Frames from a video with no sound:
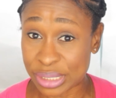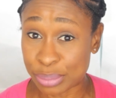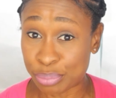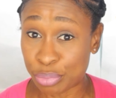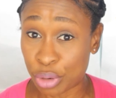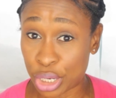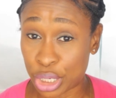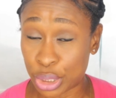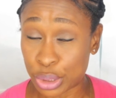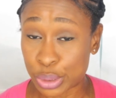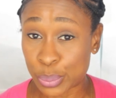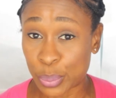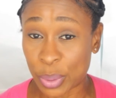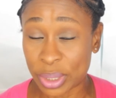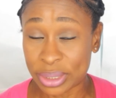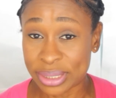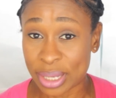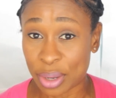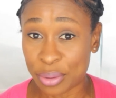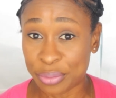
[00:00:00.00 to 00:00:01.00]
products
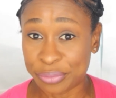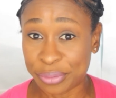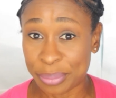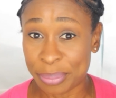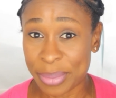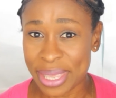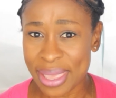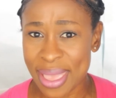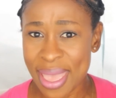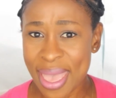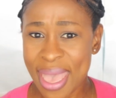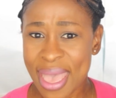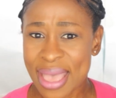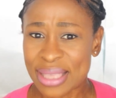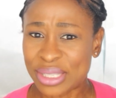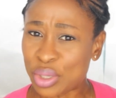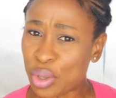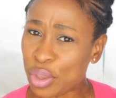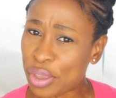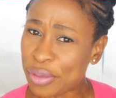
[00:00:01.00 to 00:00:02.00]
worked out for me.
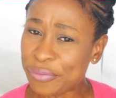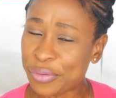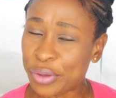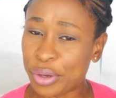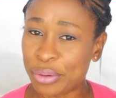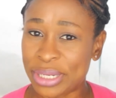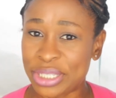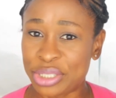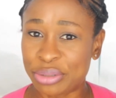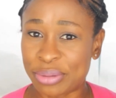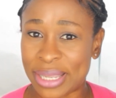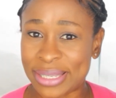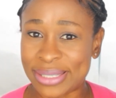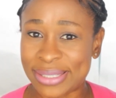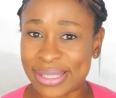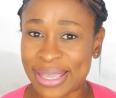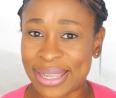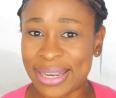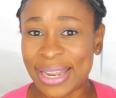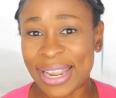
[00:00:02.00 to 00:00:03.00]
So if you're
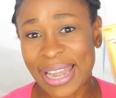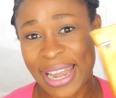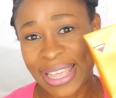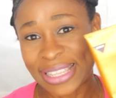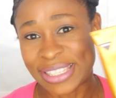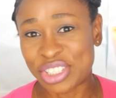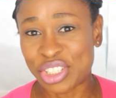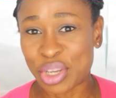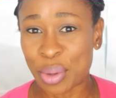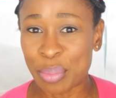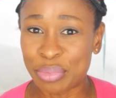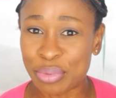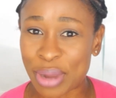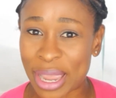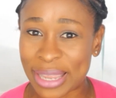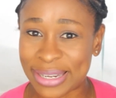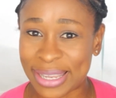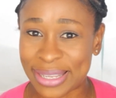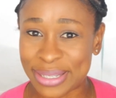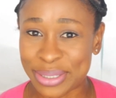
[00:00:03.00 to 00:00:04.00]
interested, let's jump
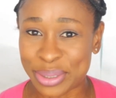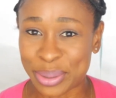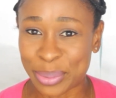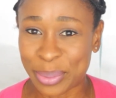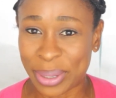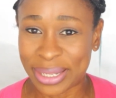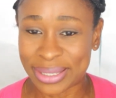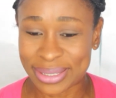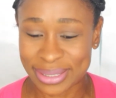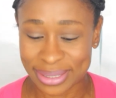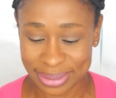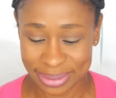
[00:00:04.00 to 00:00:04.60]
right into it.